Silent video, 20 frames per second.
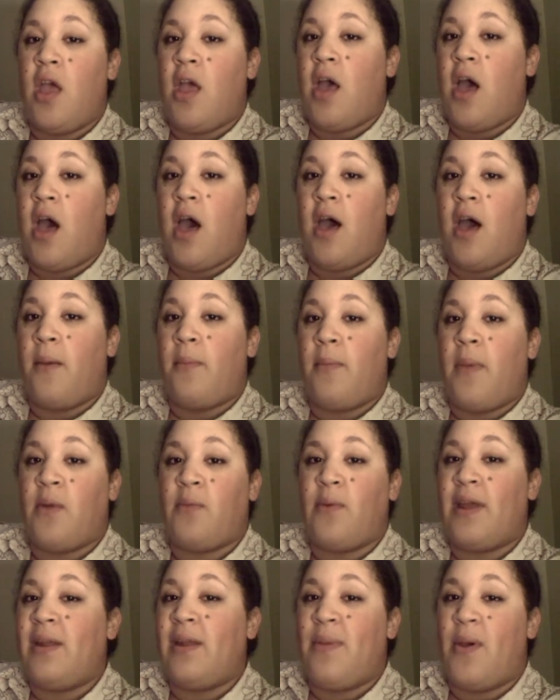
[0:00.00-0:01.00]
I
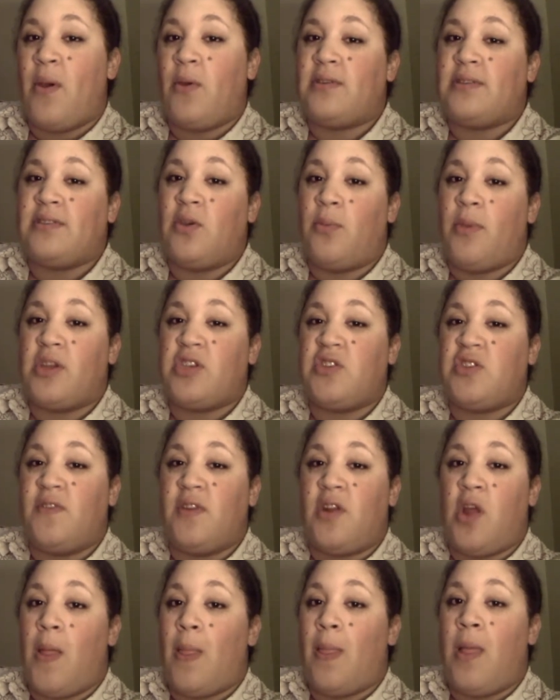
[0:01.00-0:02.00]
read about so much of
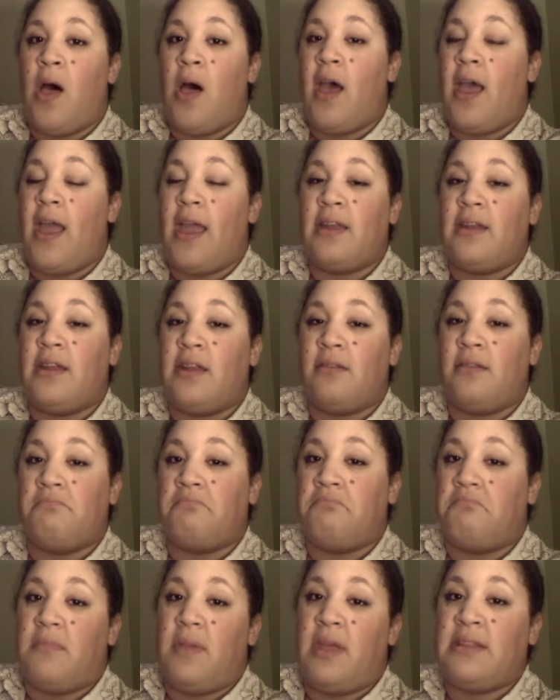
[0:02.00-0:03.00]
it online, and
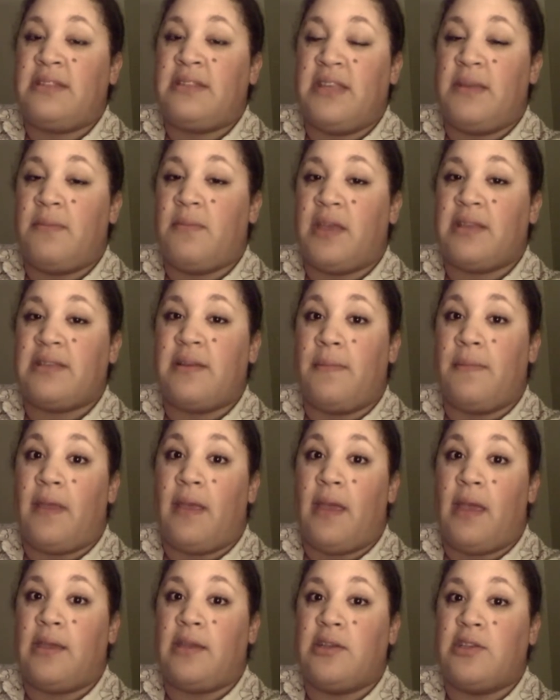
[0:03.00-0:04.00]
it seemed like
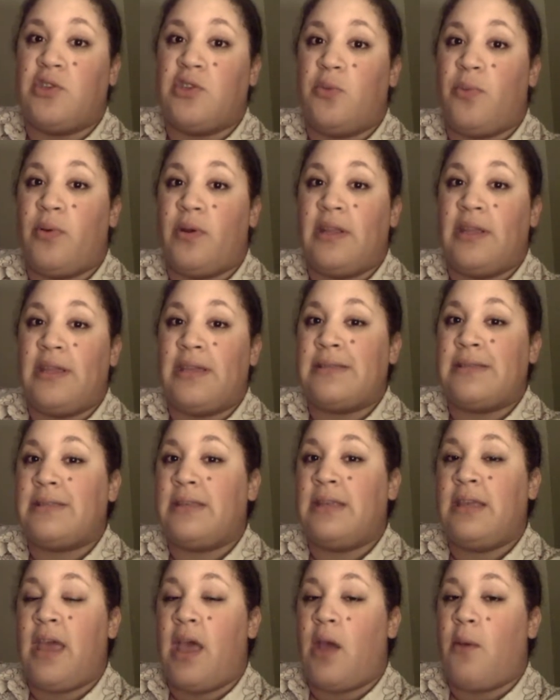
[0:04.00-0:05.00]
something I can do pretty
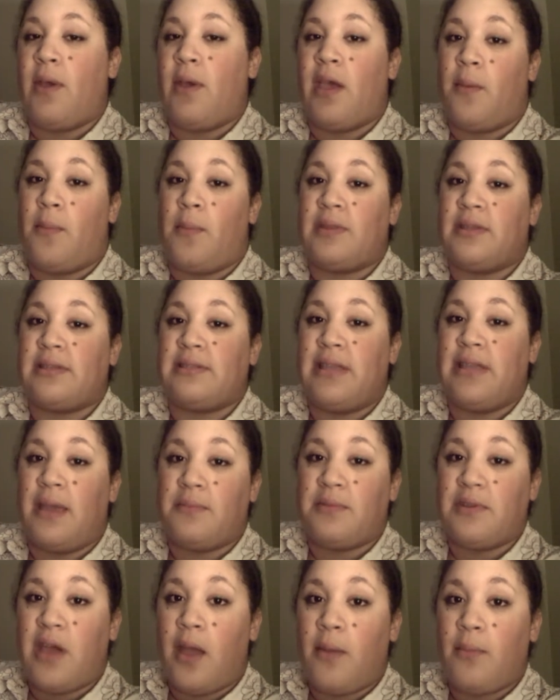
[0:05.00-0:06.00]
easily. I wake up at the
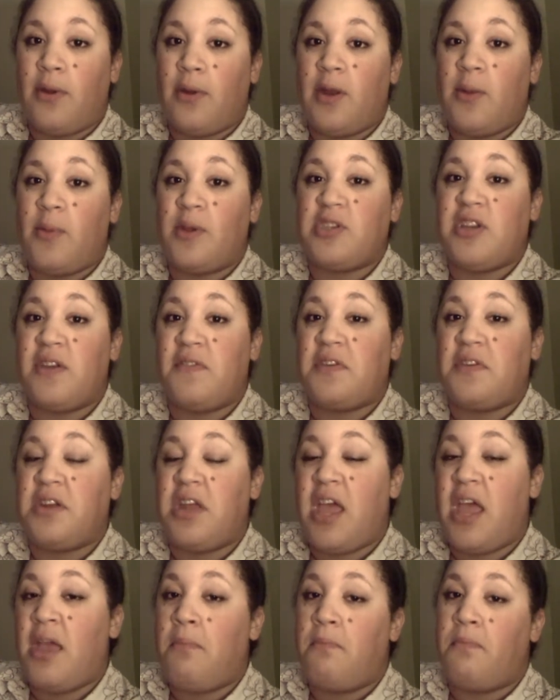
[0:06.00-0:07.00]
same time pretty much every
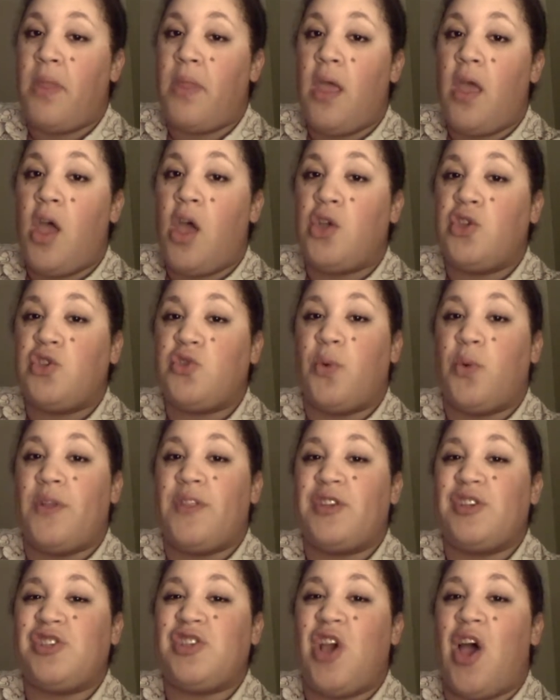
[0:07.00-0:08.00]
day. It's
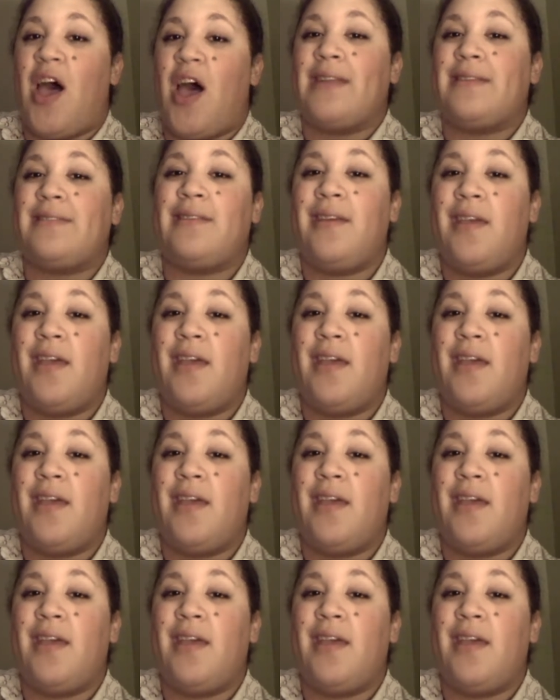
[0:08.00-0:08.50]
worth a shot.